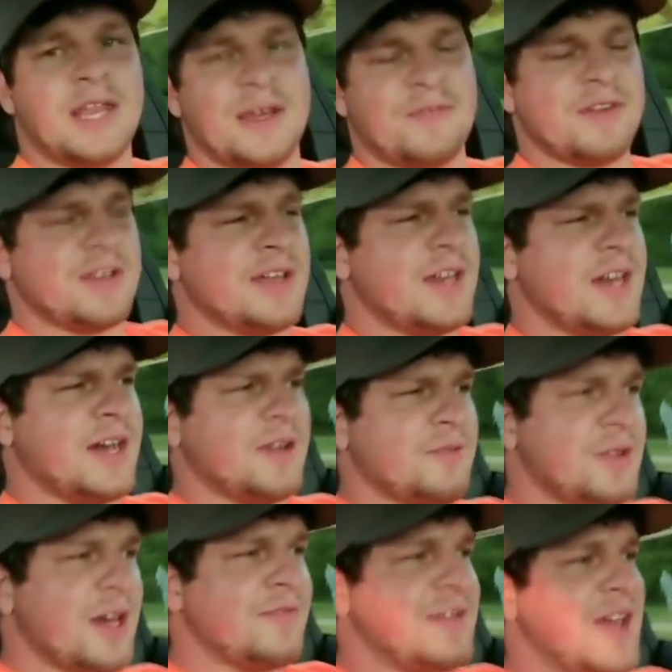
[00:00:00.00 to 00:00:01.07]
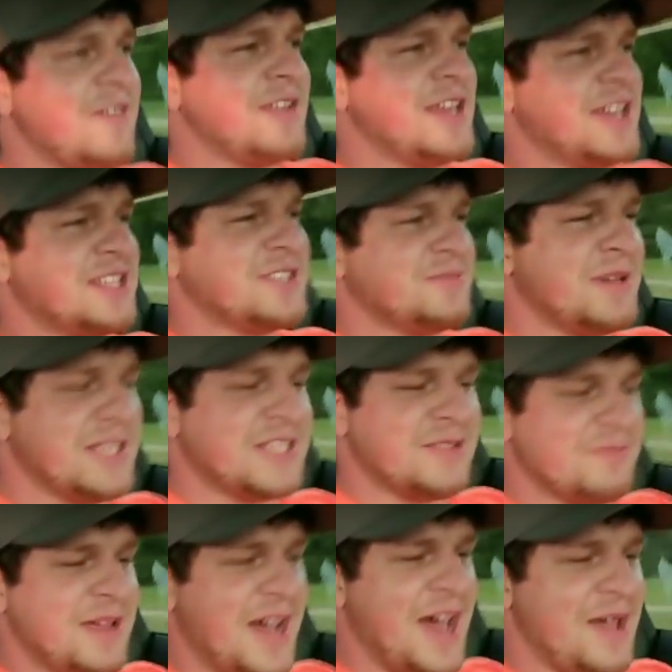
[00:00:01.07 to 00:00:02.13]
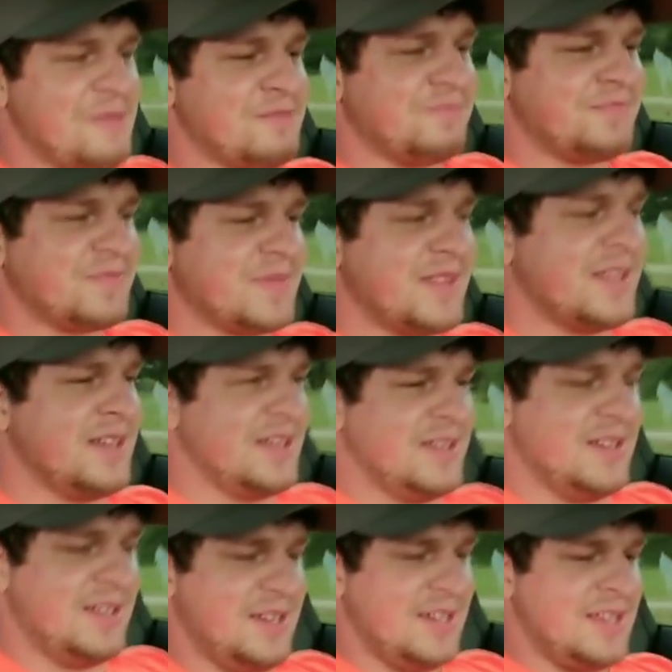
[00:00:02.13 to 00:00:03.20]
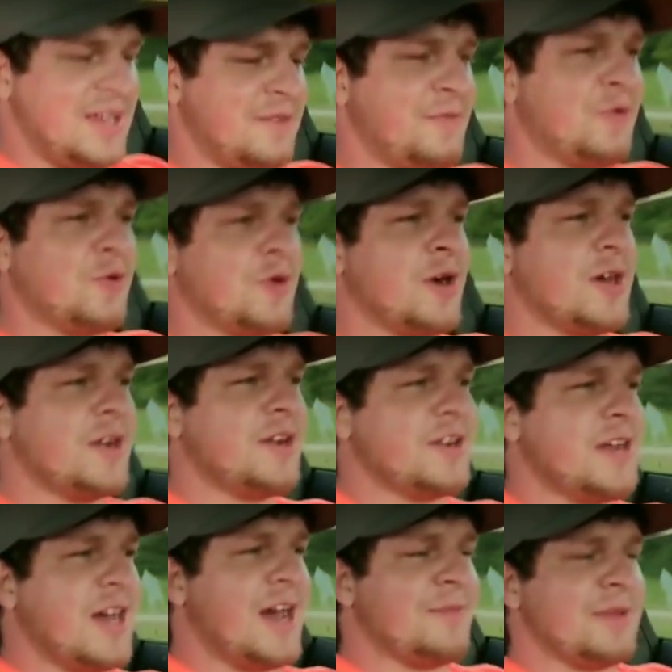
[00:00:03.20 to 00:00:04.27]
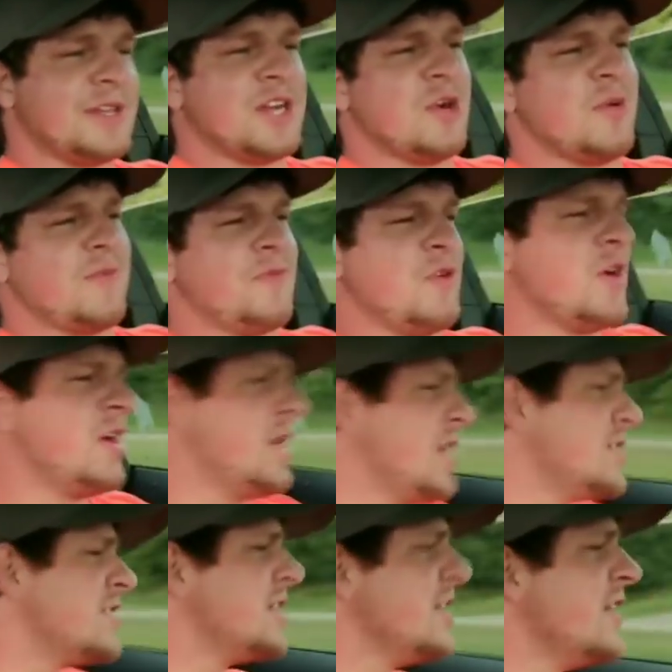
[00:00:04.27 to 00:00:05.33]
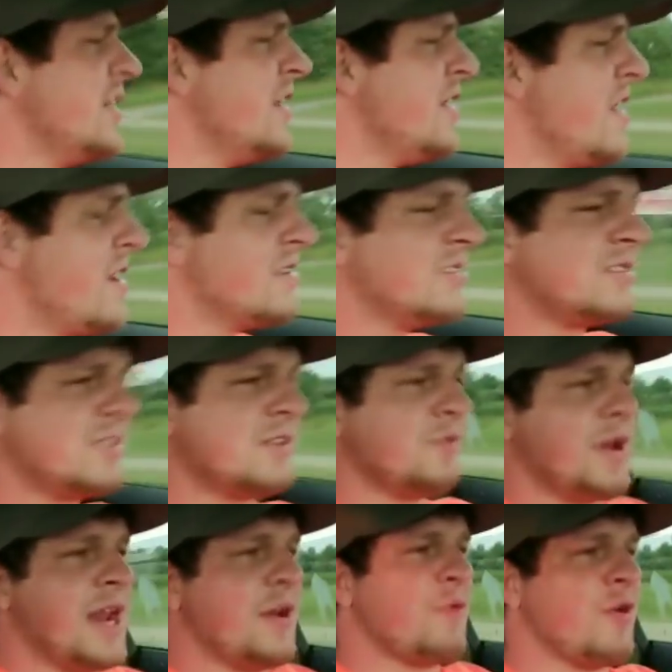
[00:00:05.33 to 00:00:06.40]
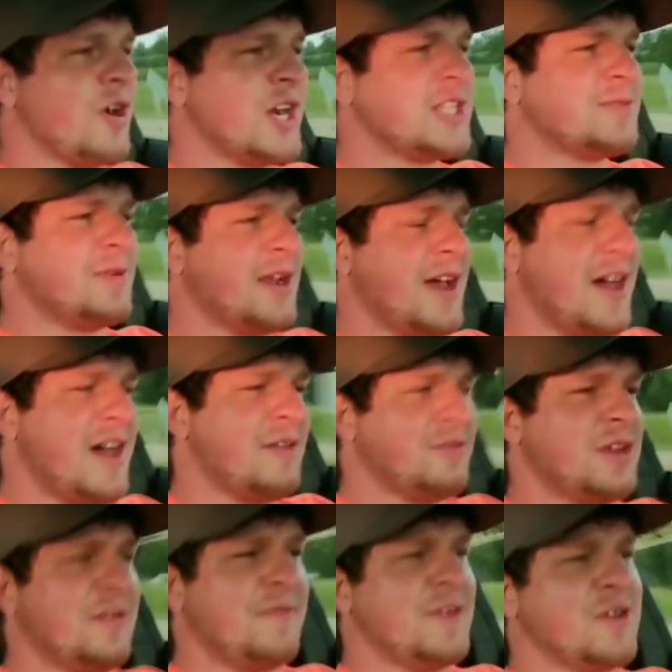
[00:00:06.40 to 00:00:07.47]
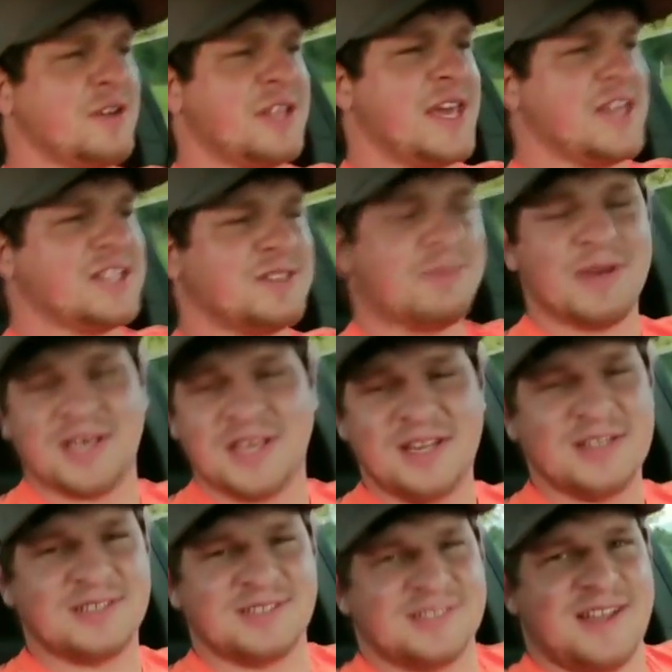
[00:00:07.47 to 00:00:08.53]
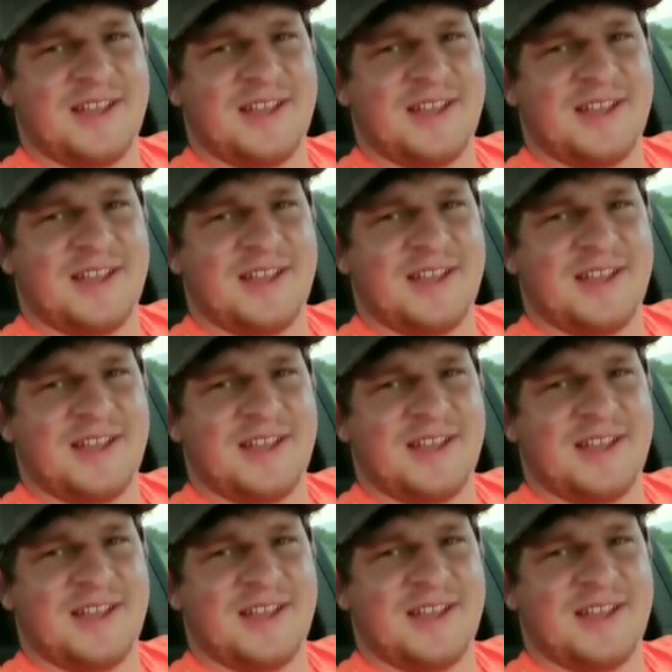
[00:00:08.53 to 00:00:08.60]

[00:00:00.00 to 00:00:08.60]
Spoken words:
I definitely would love to have a 10-speed sometime. 400. The turbo 400 does good when it works, but when you feel a 10-speed,